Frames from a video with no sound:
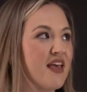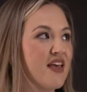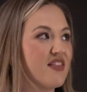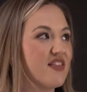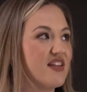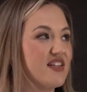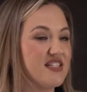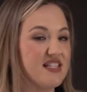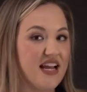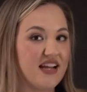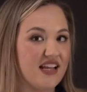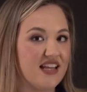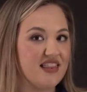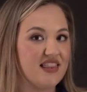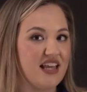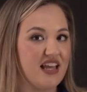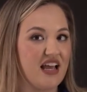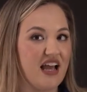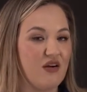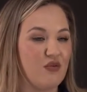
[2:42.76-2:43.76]
The second
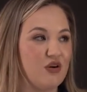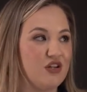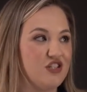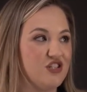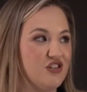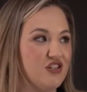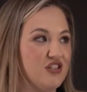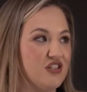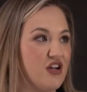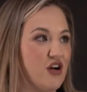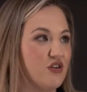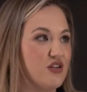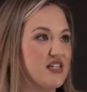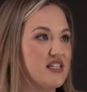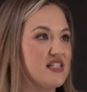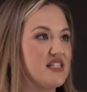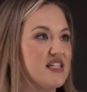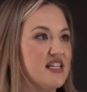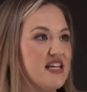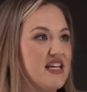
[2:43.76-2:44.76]
thing I want you to
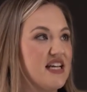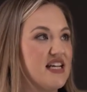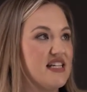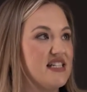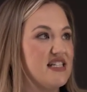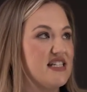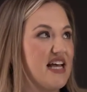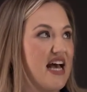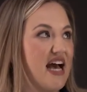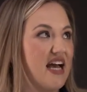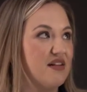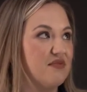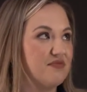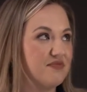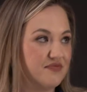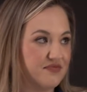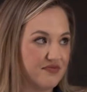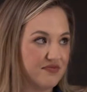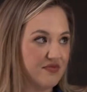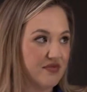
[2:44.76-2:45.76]
notice is that
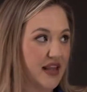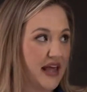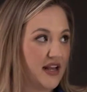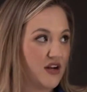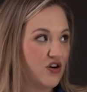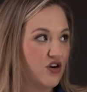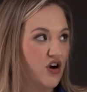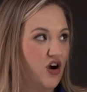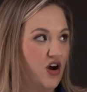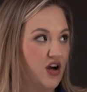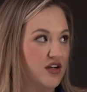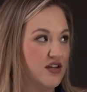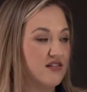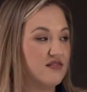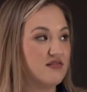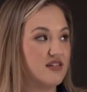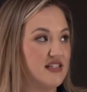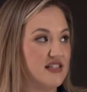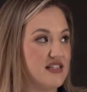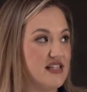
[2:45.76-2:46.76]
later on,
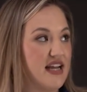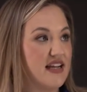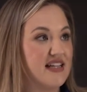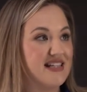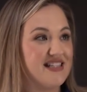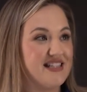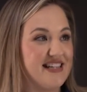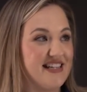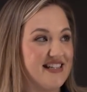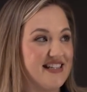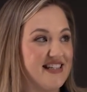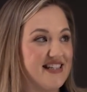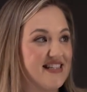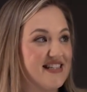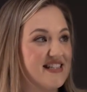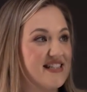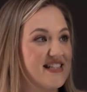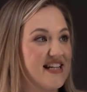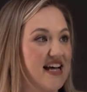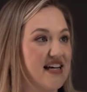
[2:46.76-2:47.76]
the second sentence
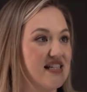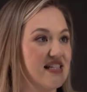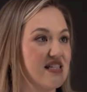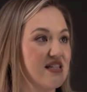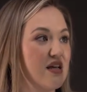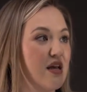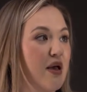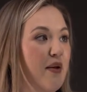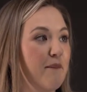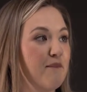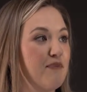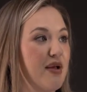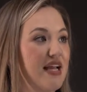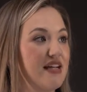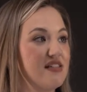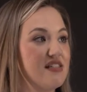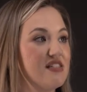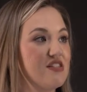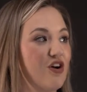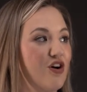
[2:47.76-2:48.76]
says,
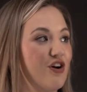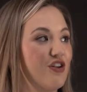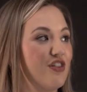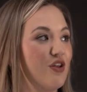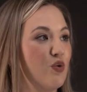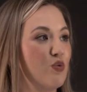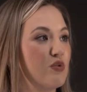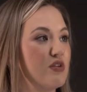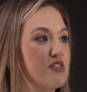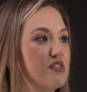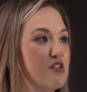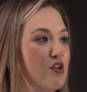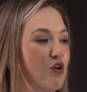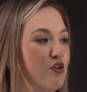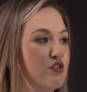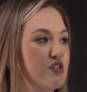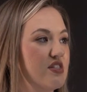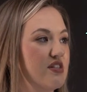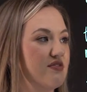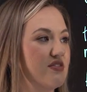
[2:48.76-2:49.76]
based on the
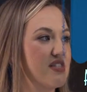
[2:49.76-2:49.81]
results of